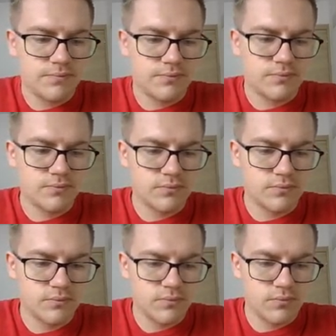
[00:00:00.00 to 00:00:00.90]

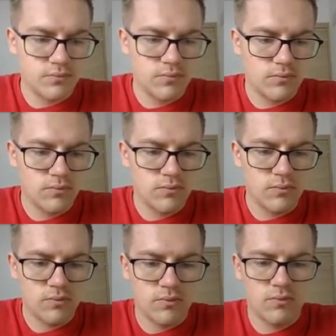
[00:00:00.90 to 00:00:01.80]

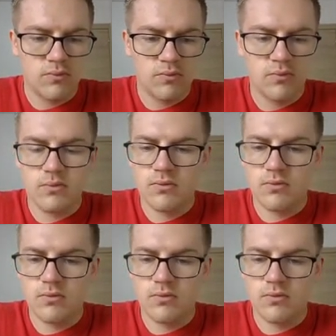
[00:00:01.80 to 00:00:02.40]
(silence)